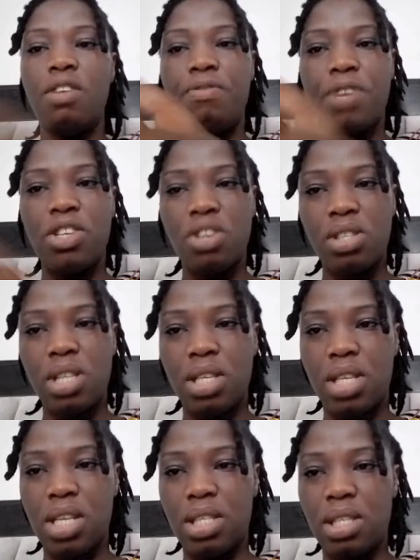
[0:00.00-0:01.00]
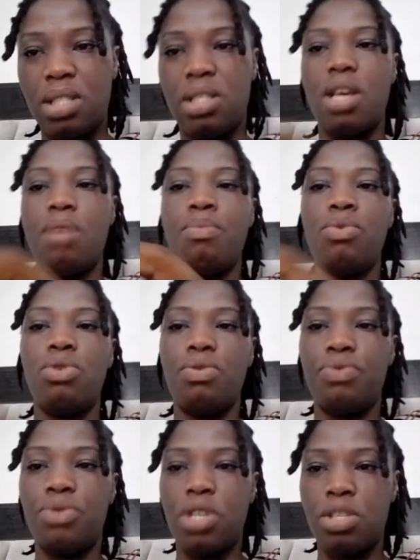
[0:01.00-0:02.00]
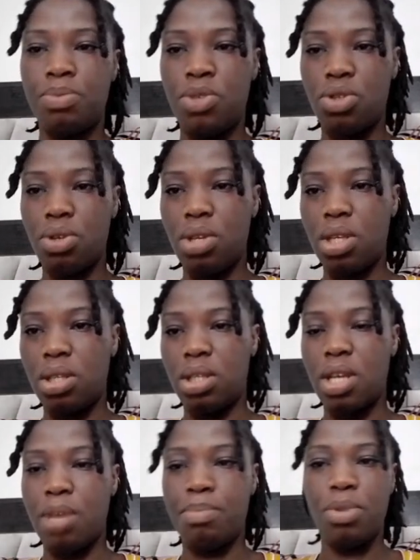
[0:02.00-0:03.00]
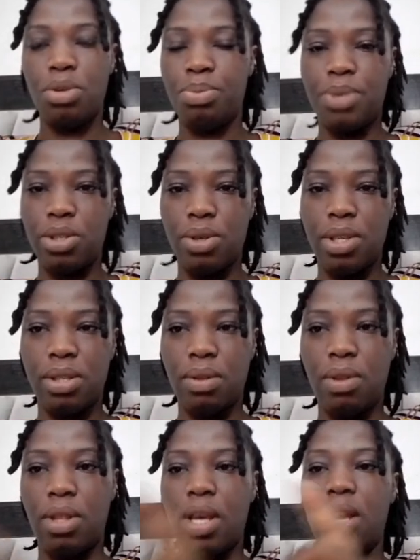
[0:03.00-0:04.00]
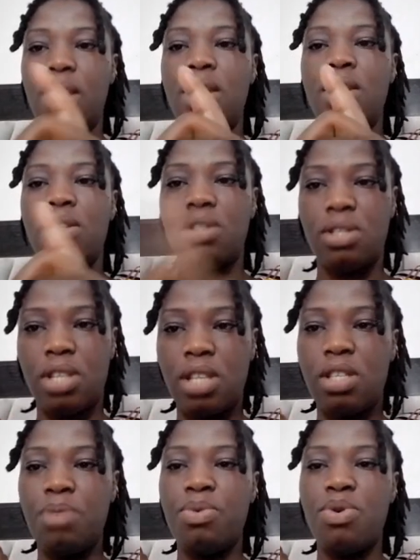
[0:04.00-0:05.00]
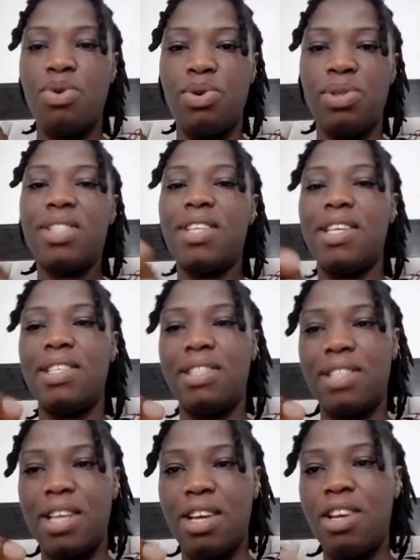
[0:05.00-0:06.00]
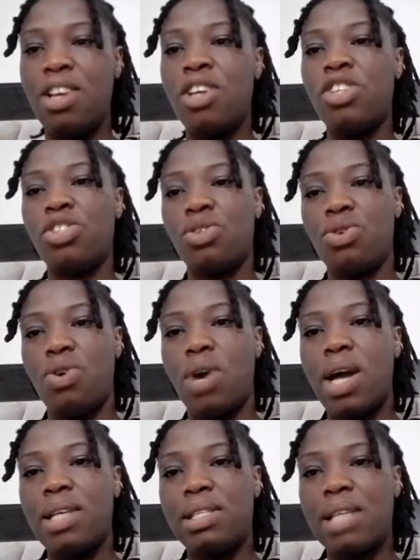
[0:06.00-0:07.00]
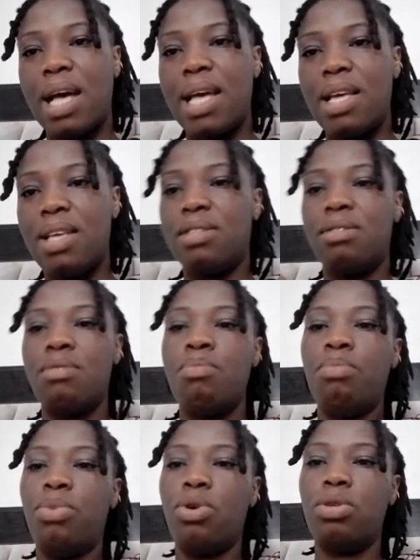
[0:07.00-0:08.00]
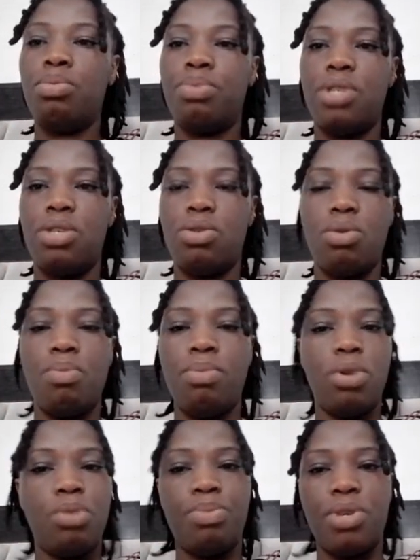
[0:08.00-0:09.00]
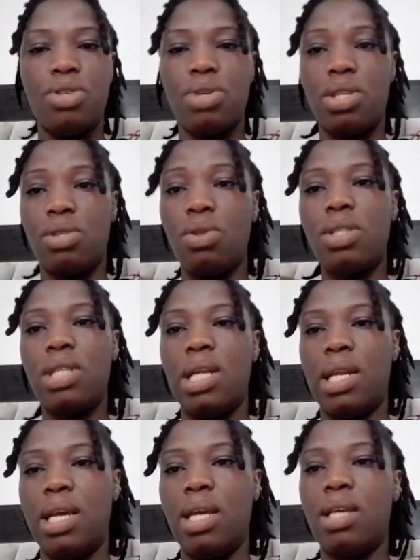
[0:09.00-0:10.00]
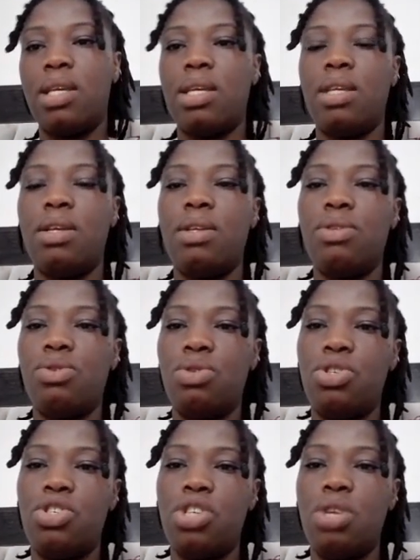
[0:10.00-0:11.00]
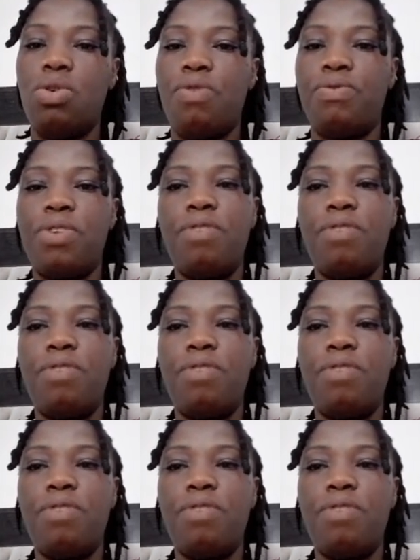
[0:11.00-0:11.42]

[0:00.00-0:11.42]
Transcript: Infectious agent is there, mode of transmission is there, blood pressure is not there, susceptible host is there. So your answer is blood pressure. Blood pressure is not a link to the chain of